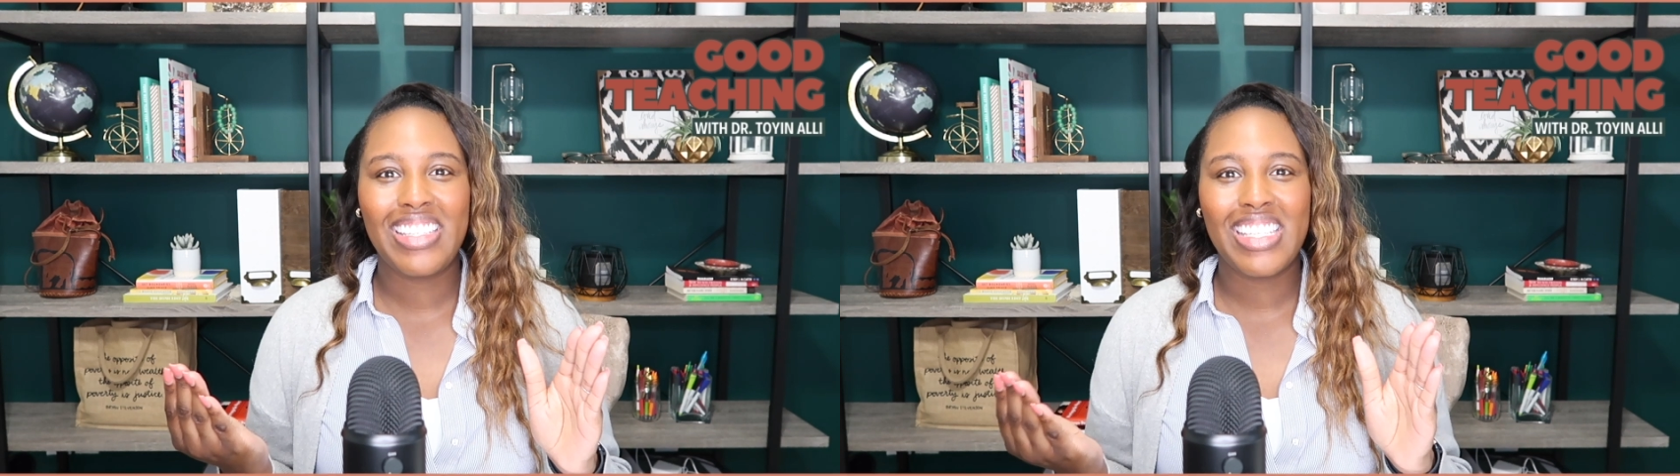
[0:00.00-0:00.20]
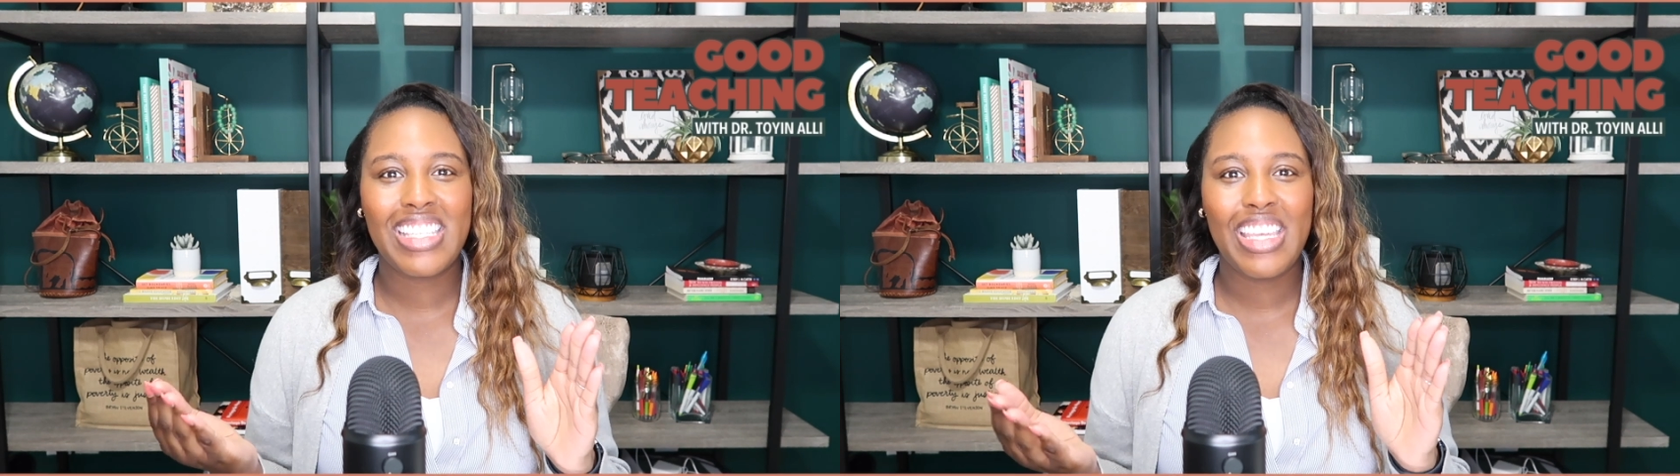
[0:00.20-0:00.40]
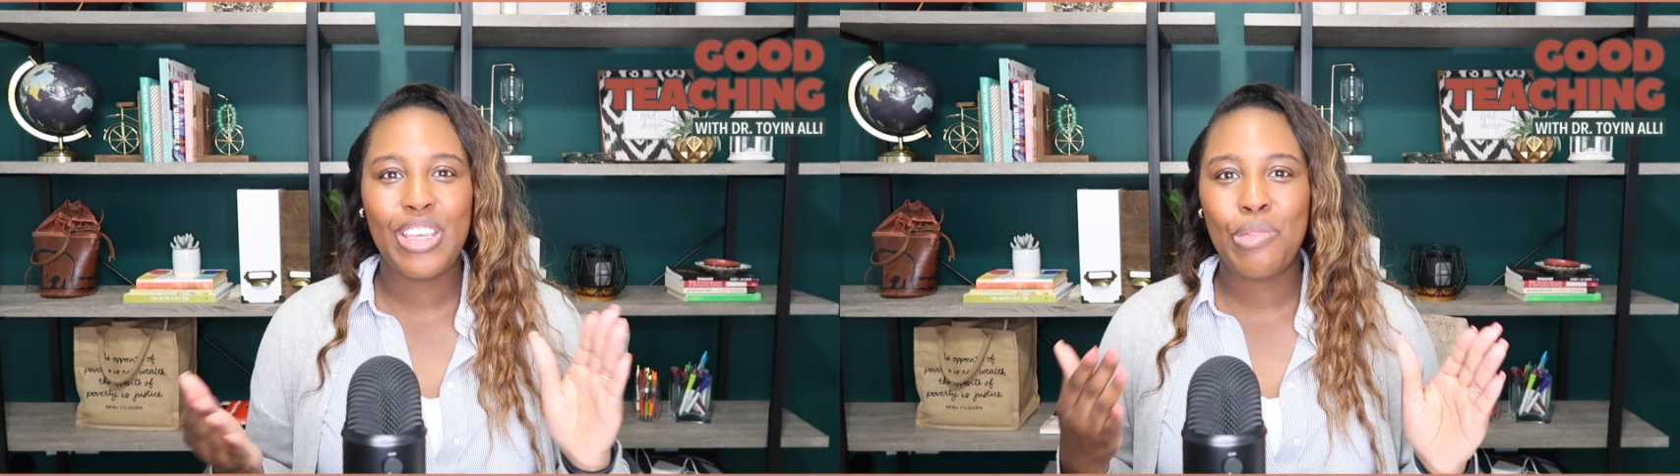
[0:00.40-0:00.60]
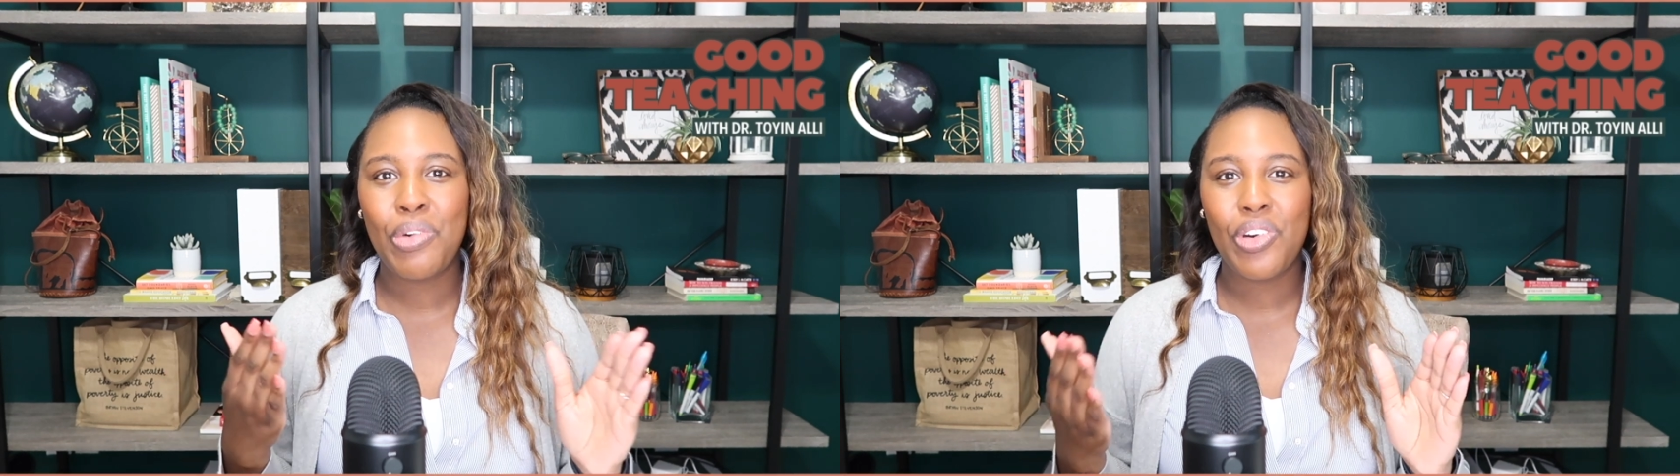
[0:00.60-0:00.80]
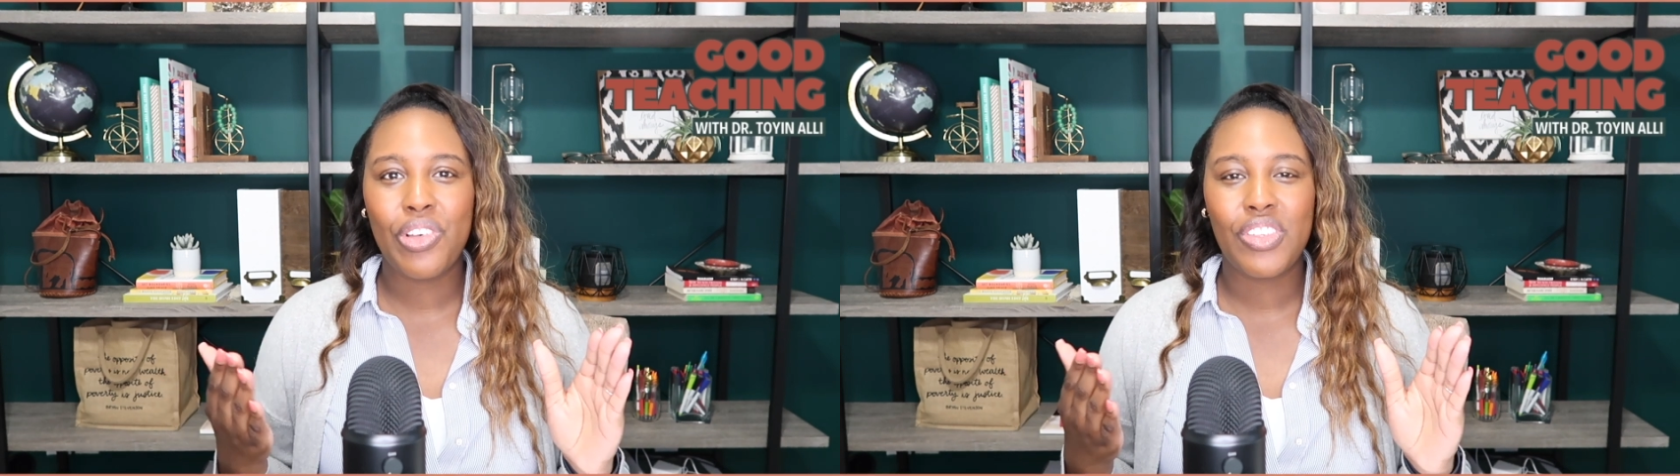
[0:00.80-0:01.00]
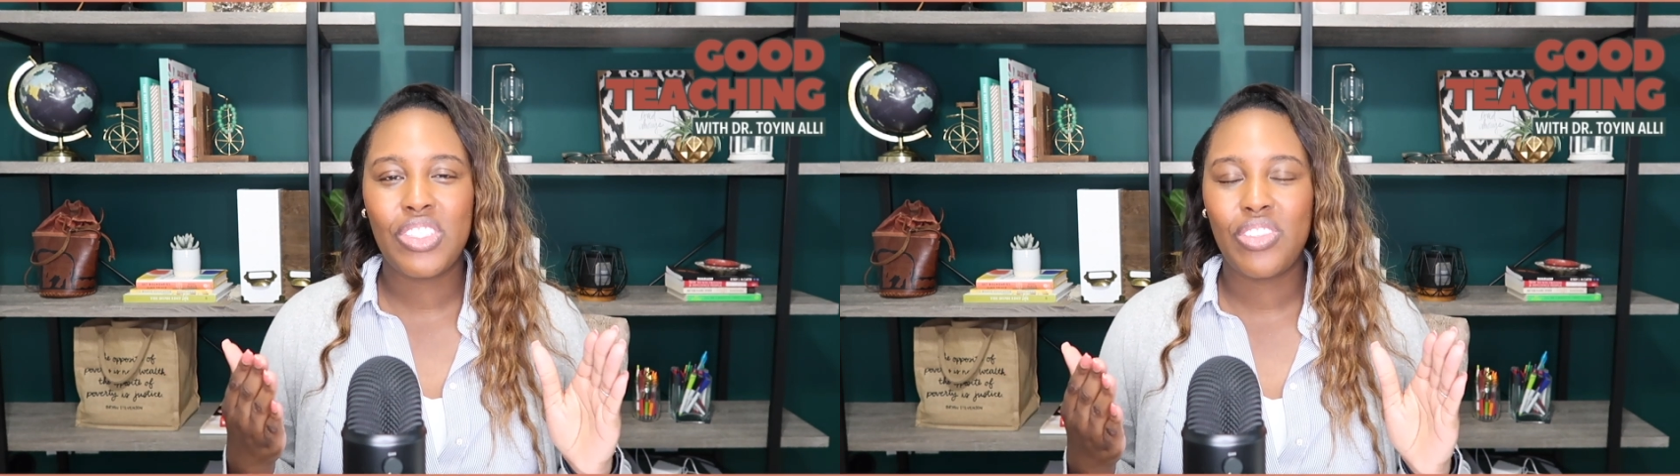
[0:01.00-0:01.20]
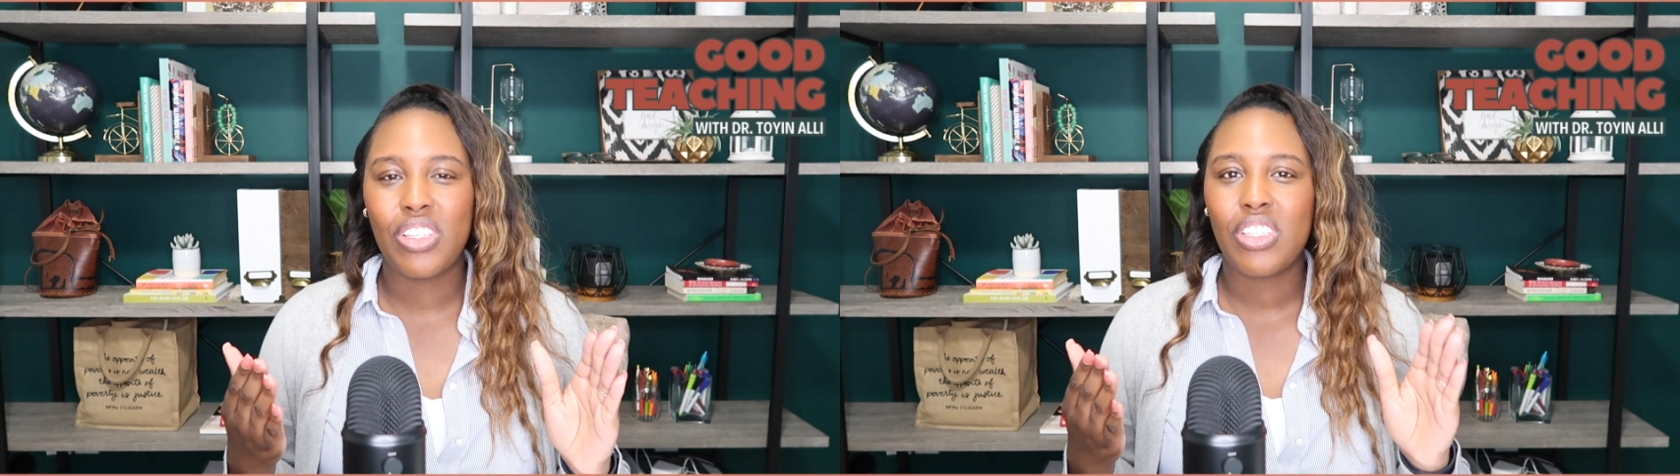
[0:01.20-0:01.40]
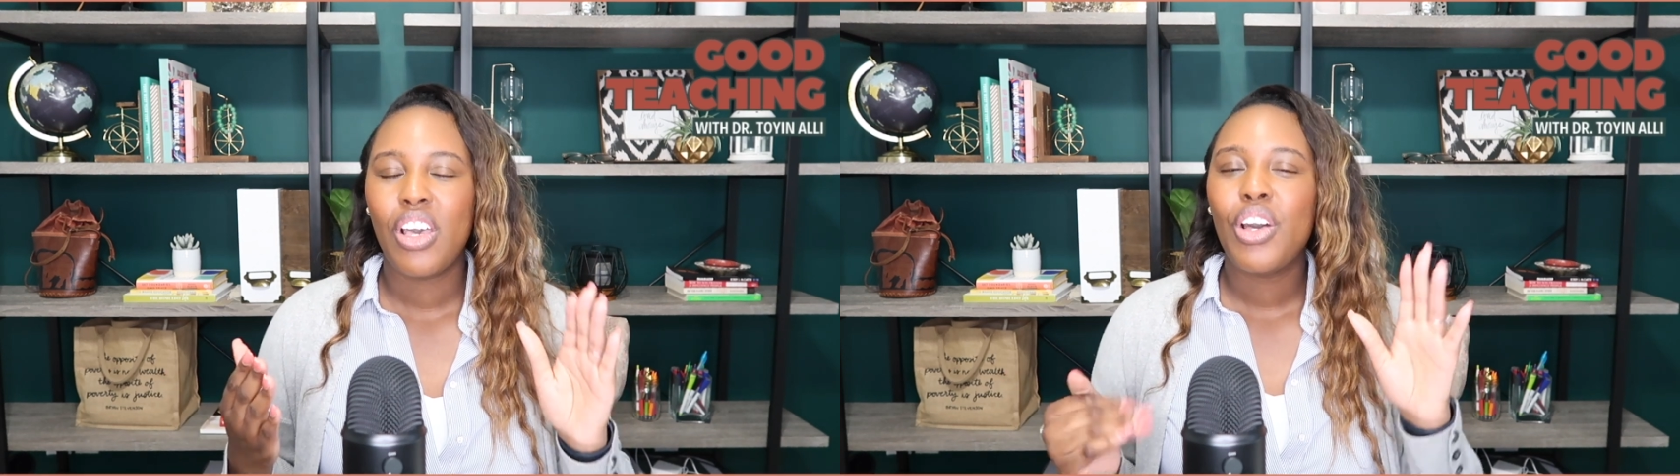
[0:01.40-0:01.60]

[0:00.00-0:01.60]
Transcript: just getting a poll of the students